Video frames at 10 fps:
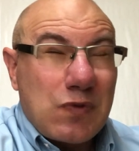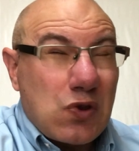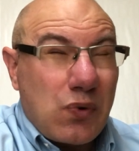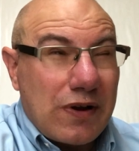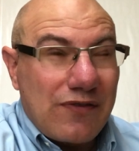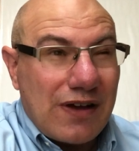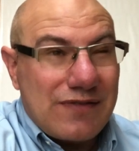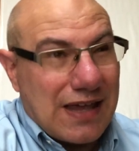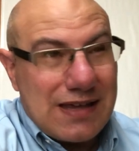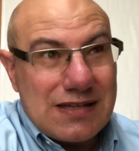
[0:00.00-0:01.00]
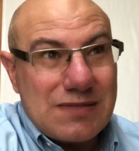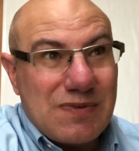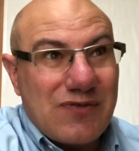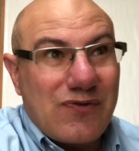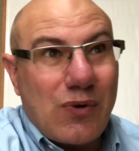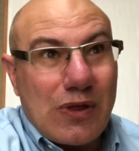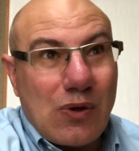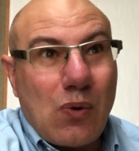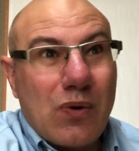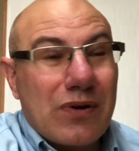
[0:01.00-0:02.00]
25 days before the
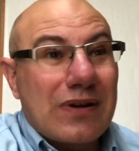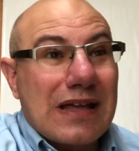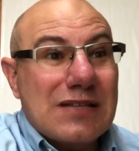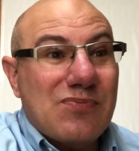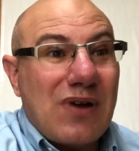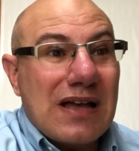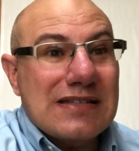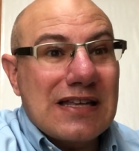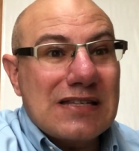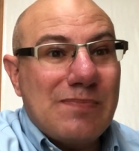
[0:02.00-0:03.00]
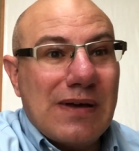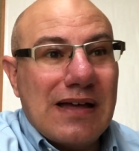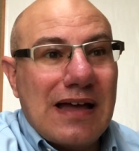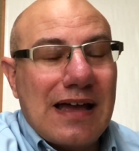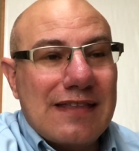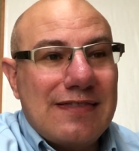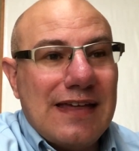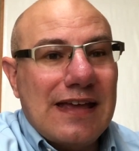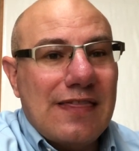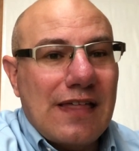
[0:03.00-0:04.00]
order gets processed, but I
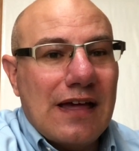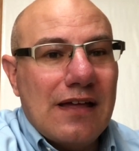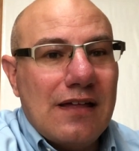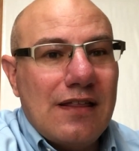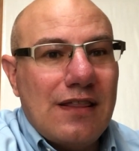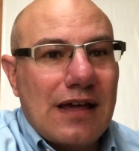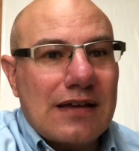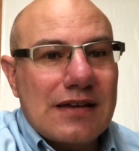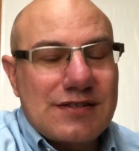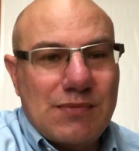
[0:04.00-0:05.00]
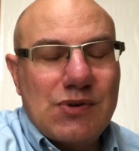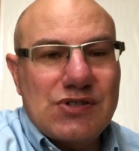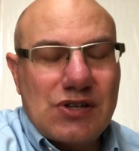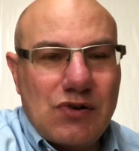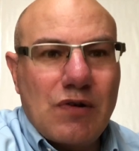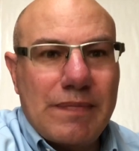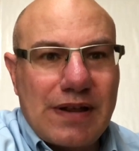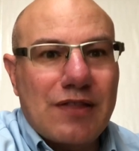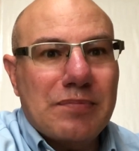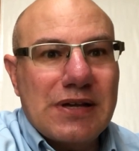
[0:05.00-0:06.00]
think that customers in Europe and
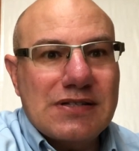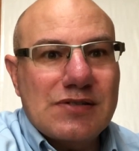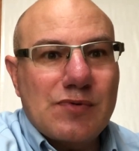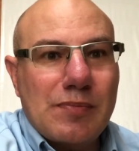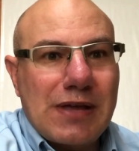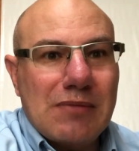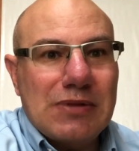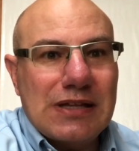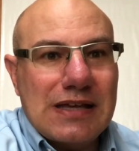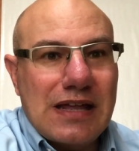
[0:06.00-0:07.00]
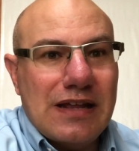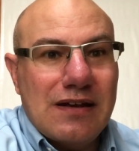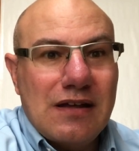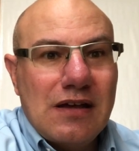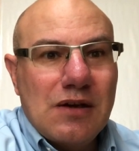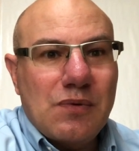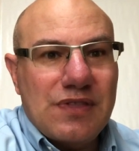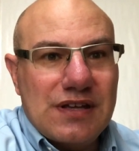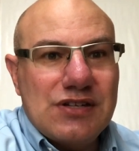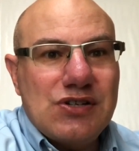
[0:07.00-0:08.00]
other places will be able to get it
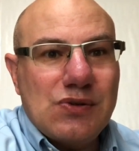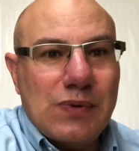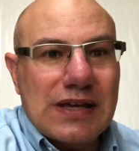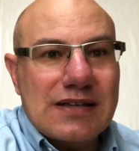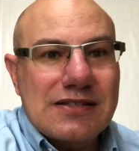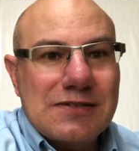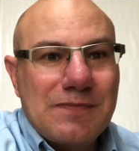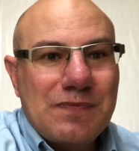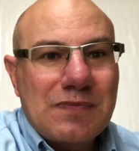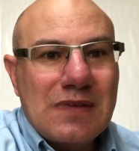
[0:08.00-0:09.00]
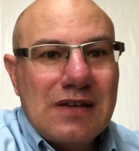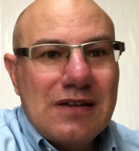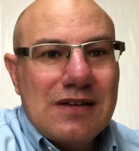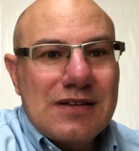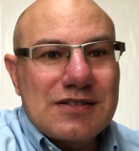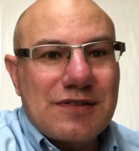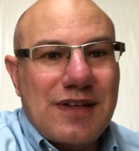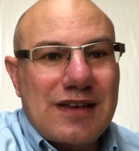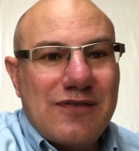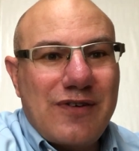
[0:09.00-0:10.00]
within 2 weeks. So
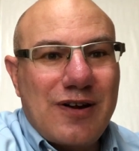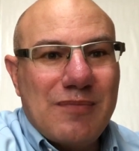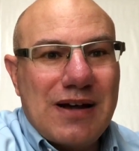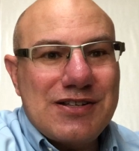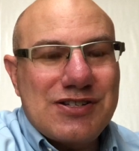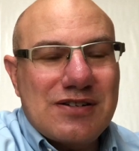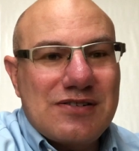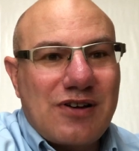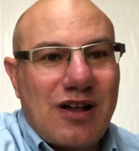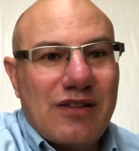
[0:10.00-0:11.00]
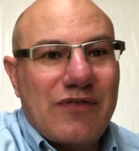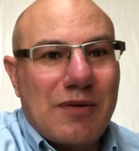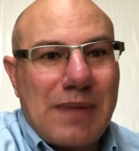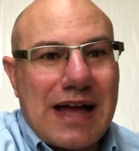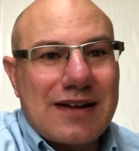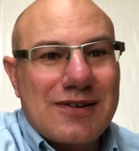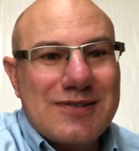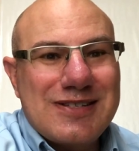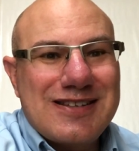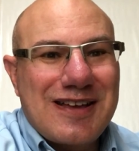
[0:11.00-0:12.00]
thank you very much, and to all of our
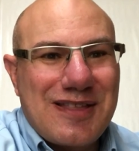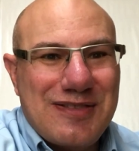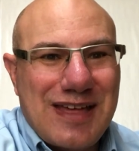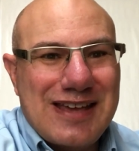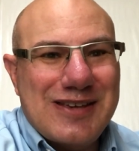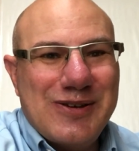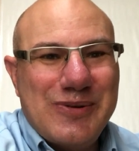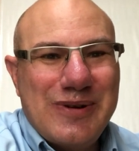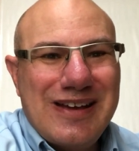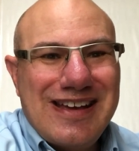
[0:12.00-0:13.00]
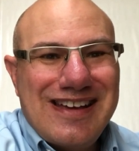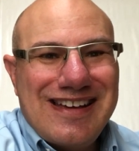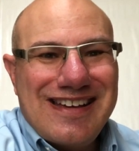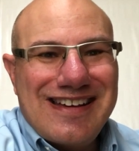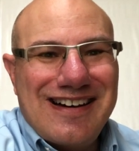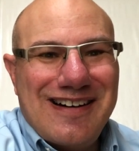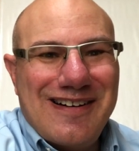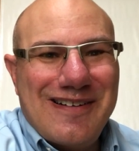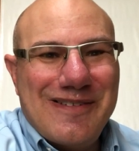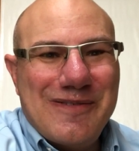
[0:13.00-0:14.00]
backers, thank you.
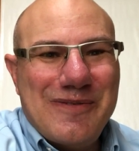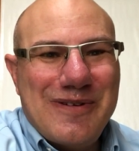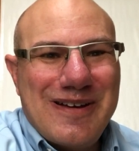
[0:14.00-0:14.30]
And